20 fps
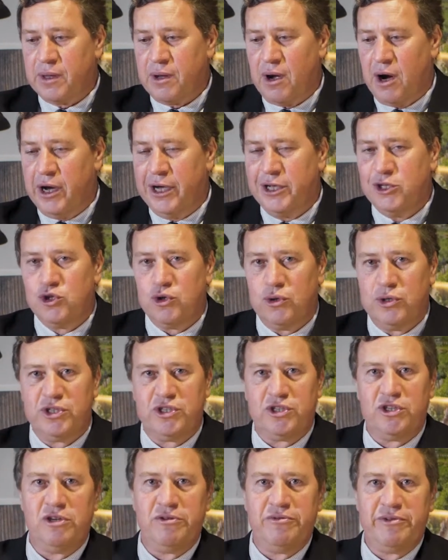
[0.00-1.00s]
I enjoy
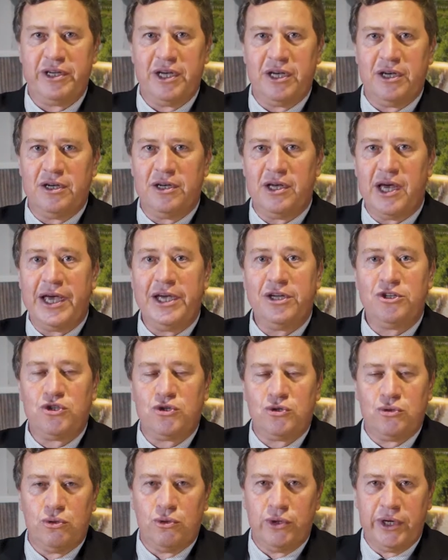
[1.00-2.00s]
serving an
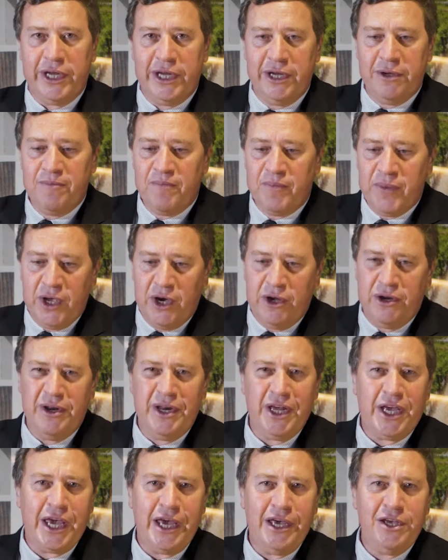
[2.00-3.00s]
aged tawny on an
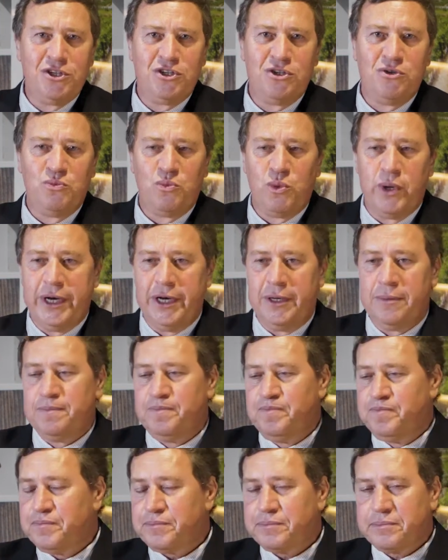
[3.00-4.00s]
occasion
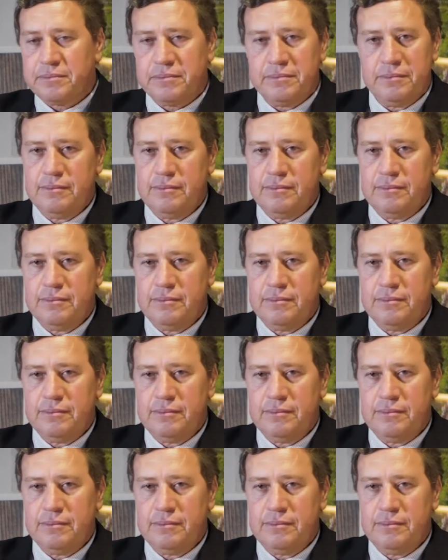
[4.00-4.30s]
where